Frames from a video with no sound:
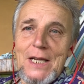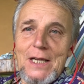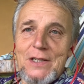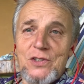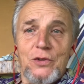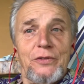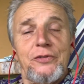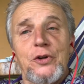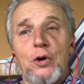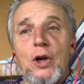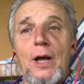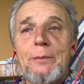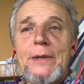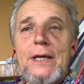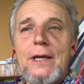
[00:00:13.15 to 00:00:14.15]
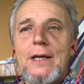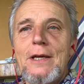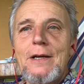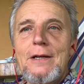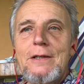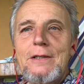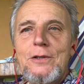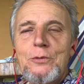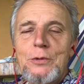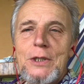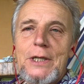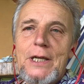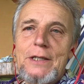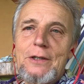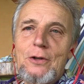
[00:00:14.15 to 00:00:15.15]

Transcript: So if you're coming here, you will get